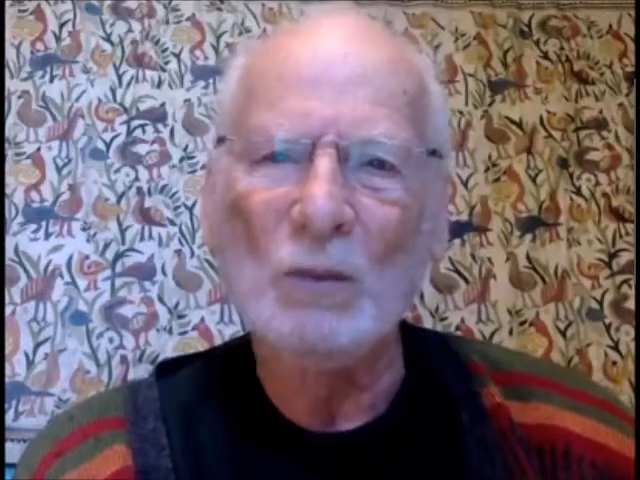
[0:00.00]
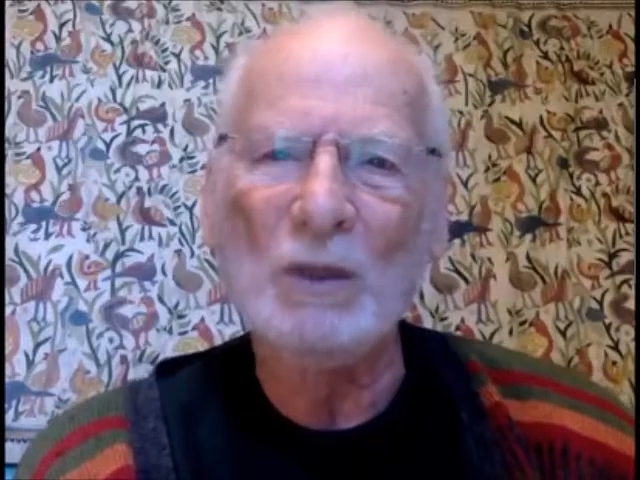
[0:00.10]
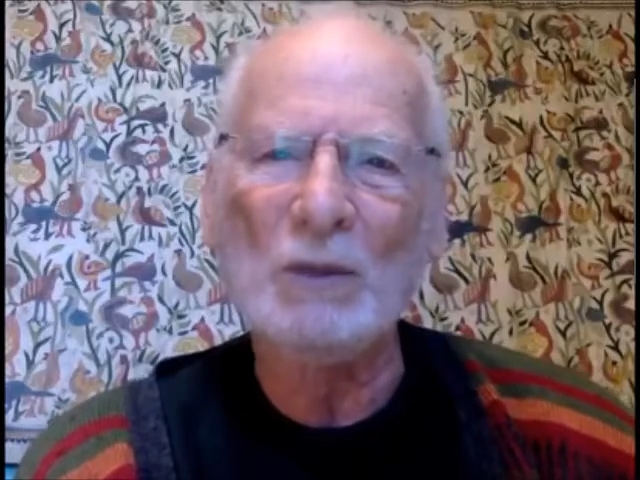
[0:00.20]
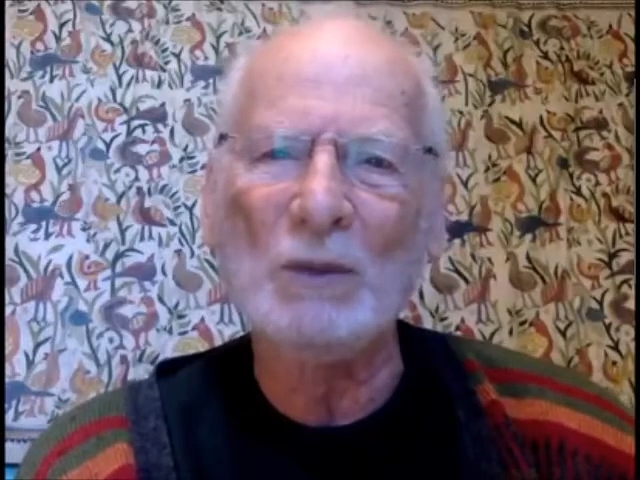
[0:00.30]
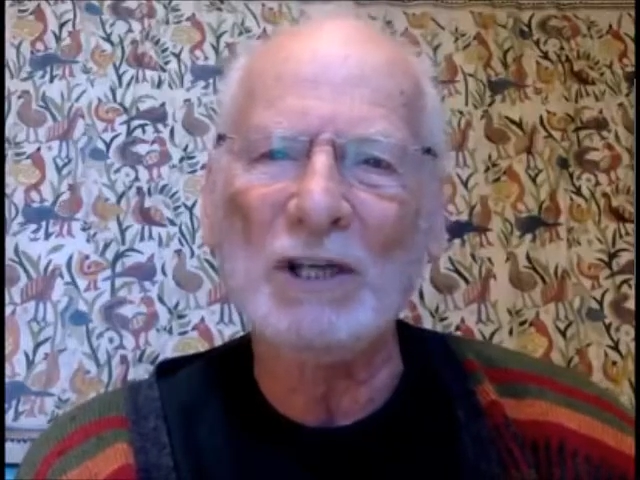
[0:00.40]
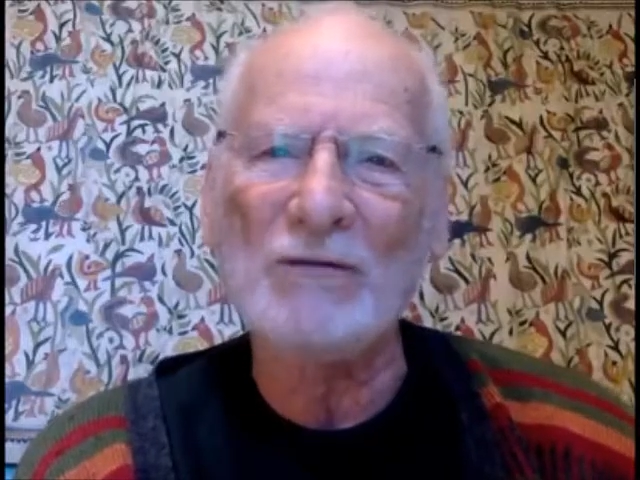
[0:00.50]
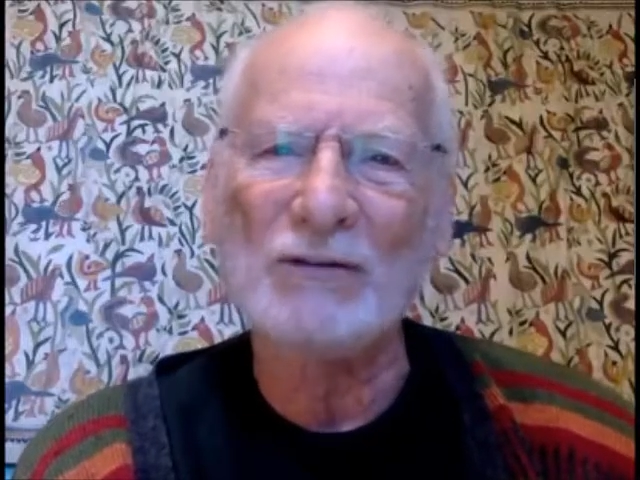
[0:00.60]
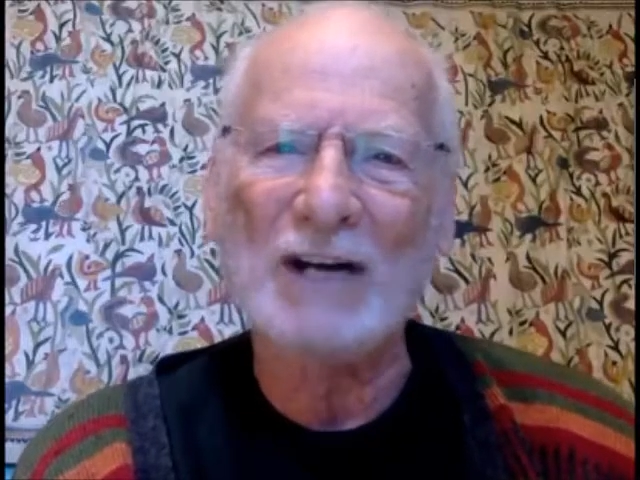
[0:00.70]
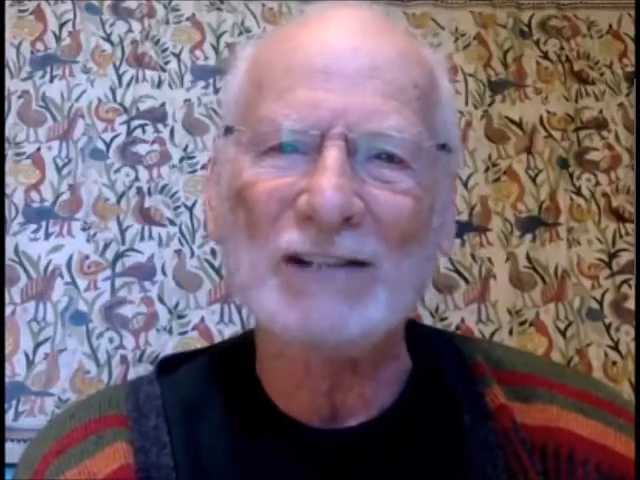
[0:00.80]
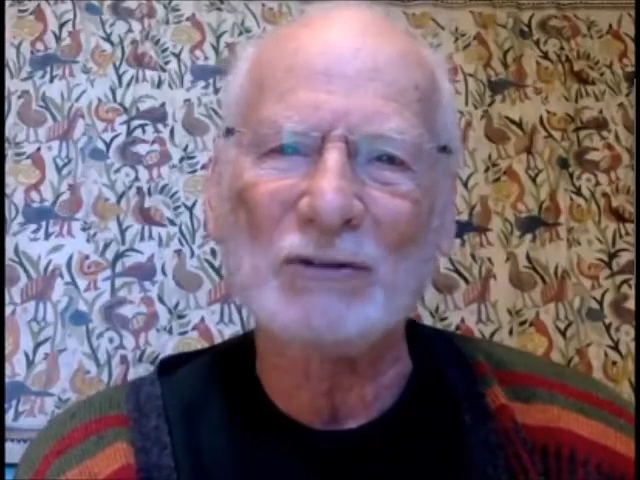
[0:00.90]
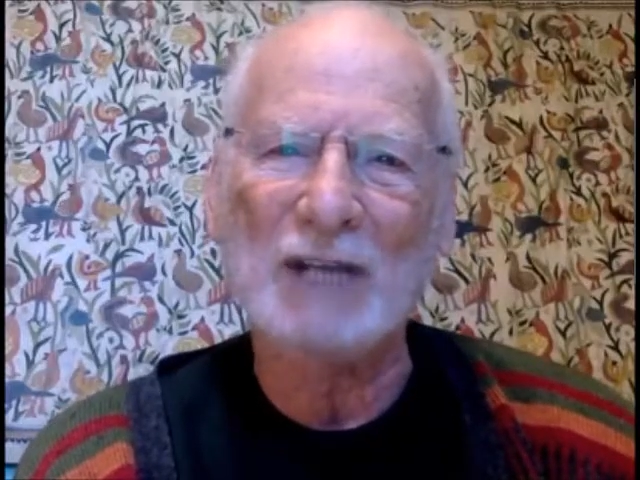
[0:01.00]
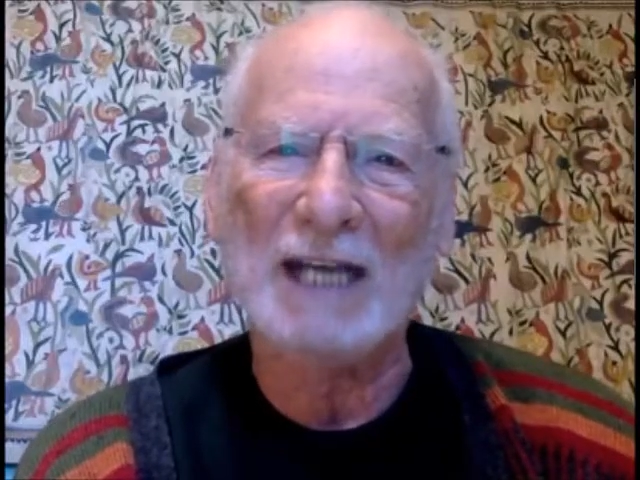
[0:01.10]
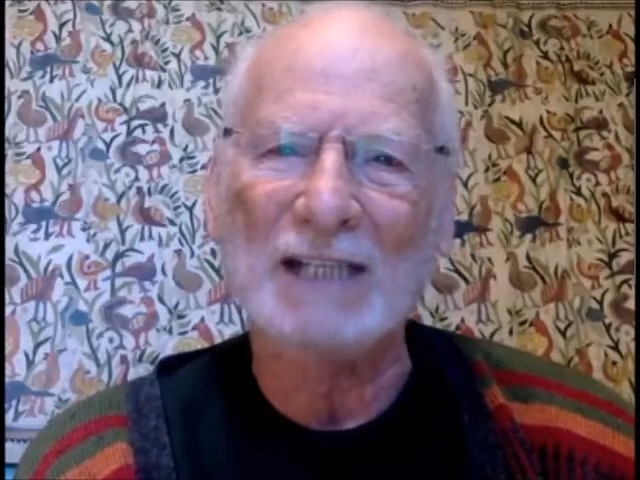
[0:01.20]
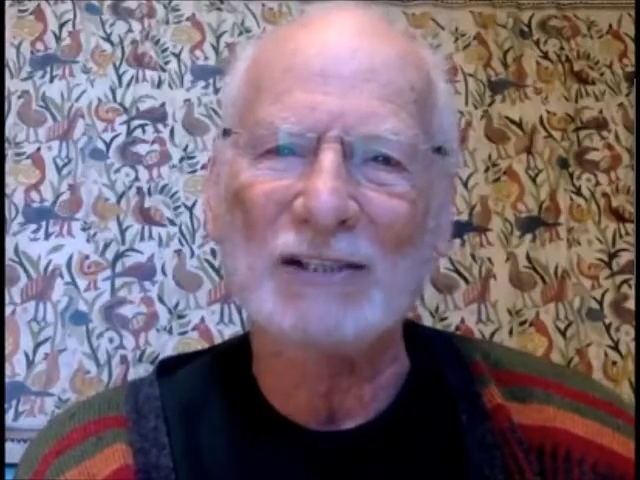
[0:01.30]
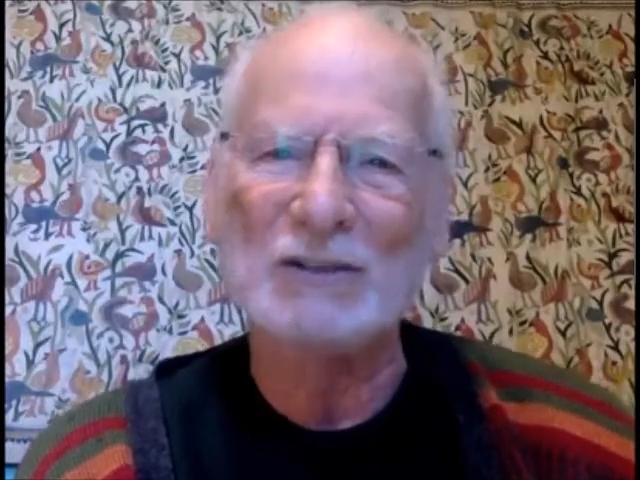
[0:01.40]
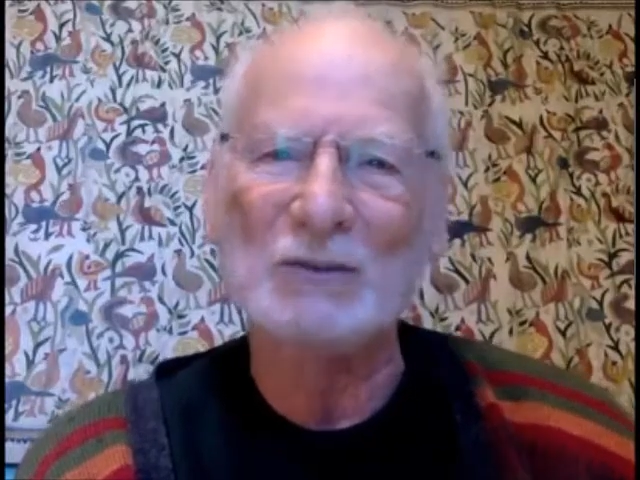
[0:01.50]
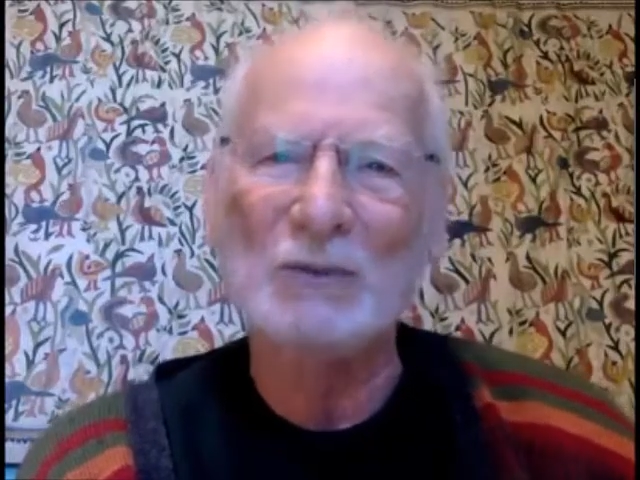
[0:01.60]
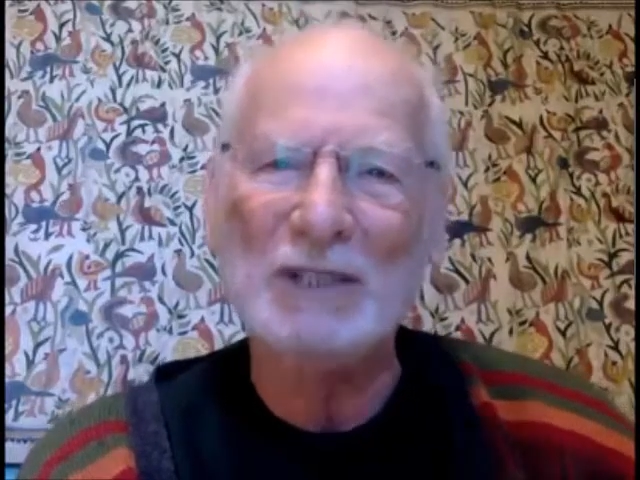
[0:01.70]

We, we offer education.